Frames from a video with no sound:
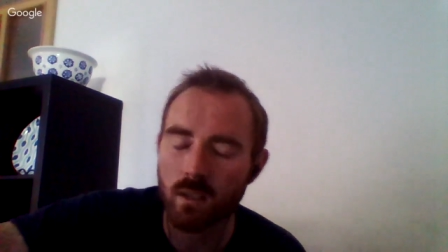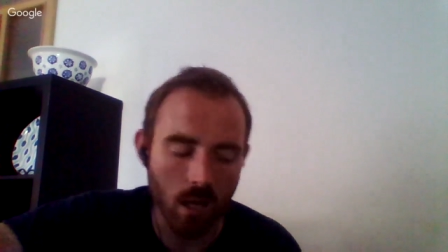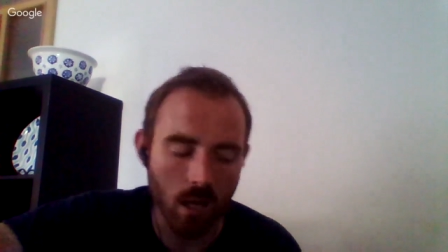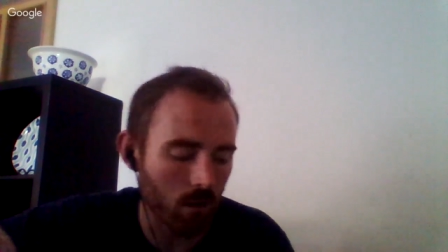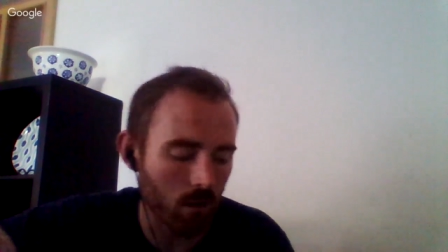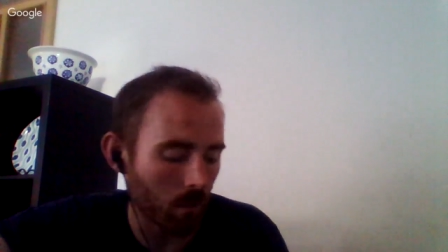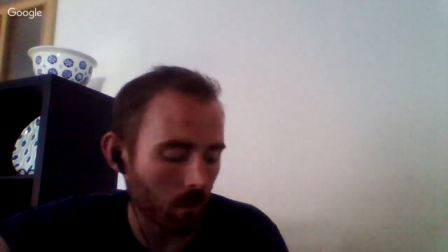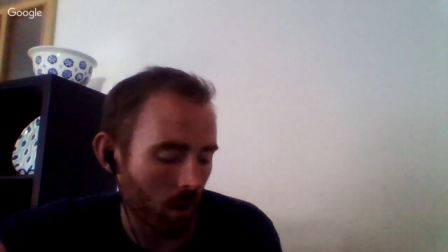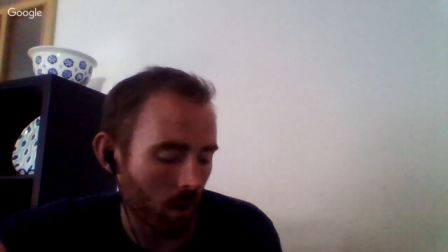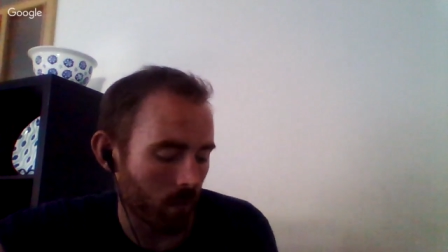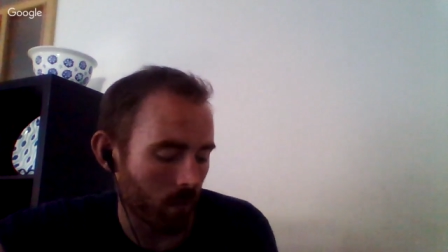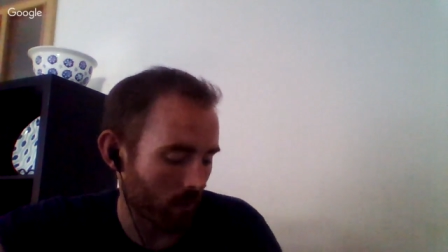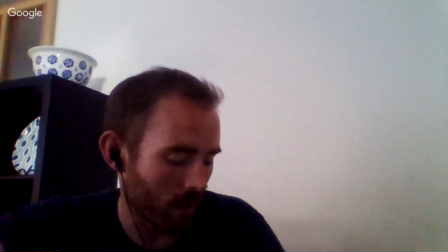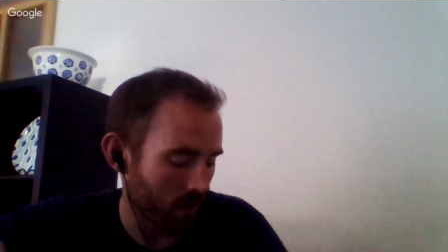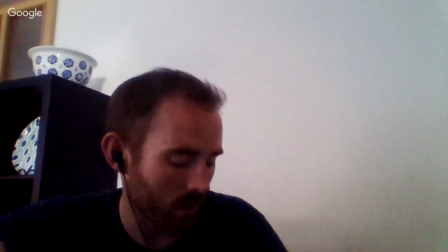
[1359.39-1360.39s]
They might be
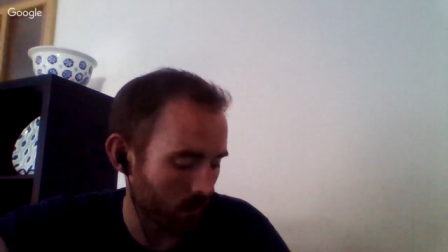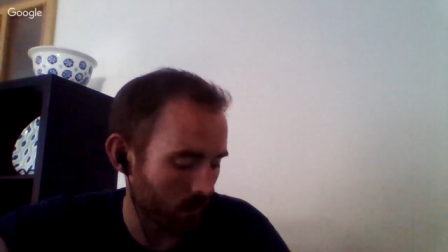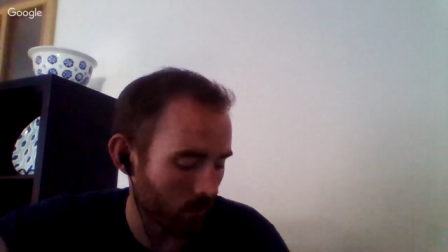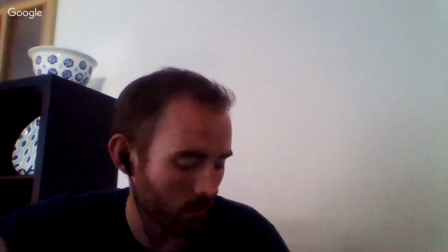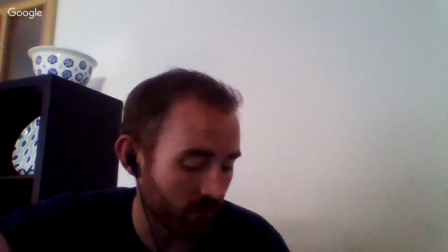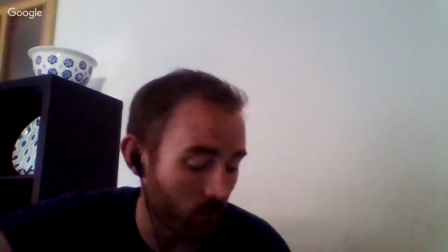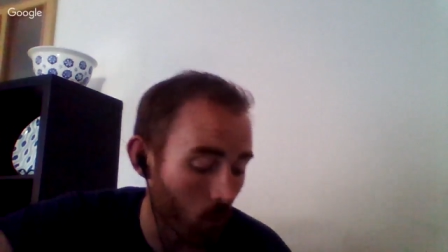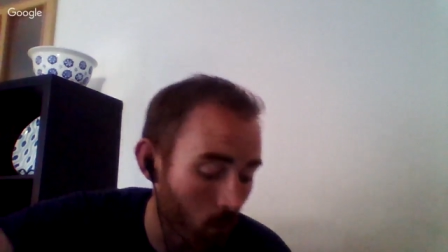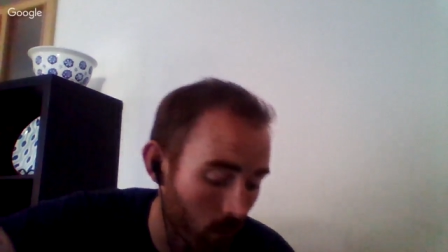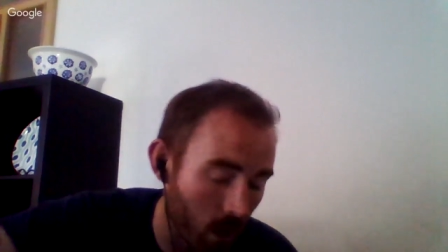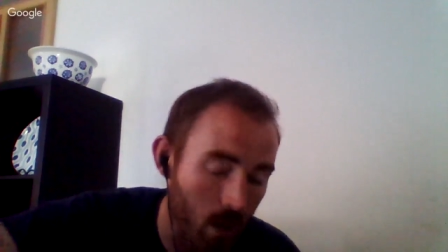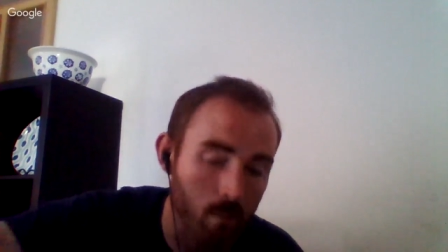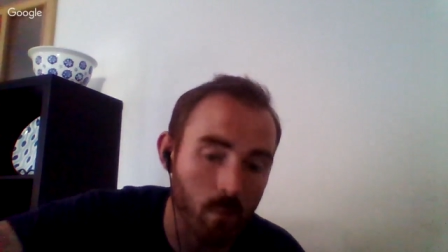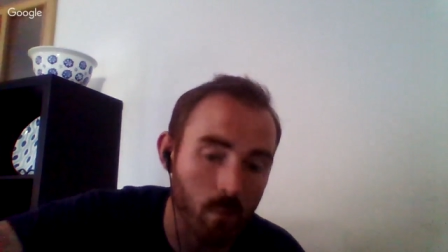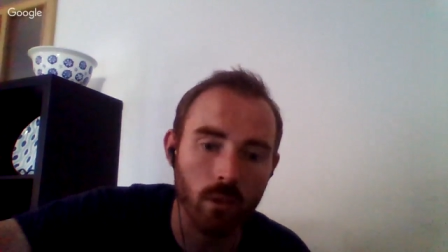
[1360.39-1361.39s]
resting their forearm
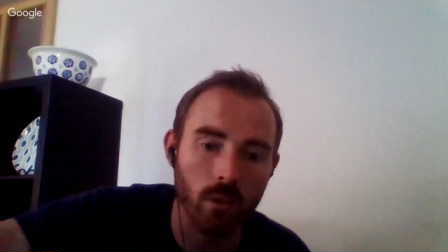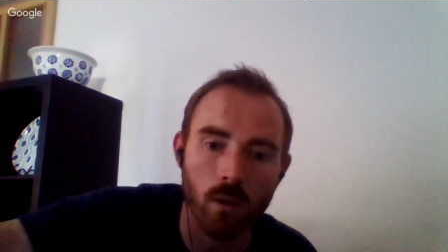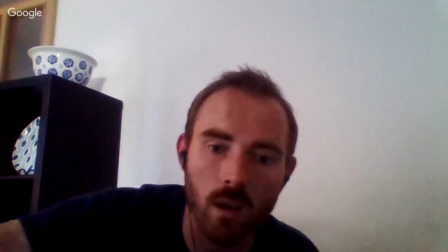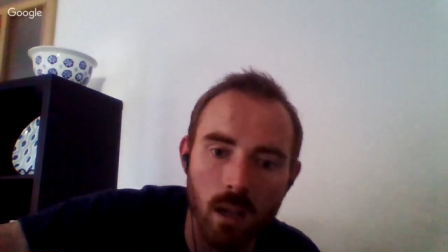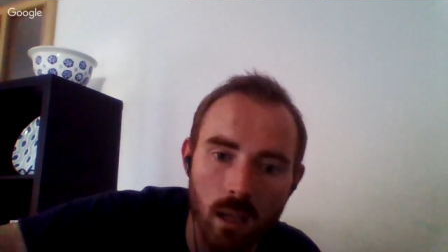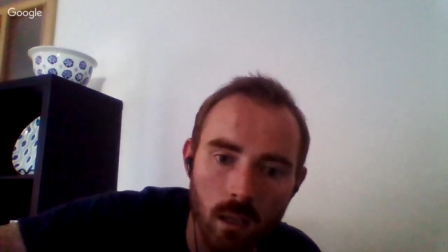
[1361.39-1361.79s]
on their knee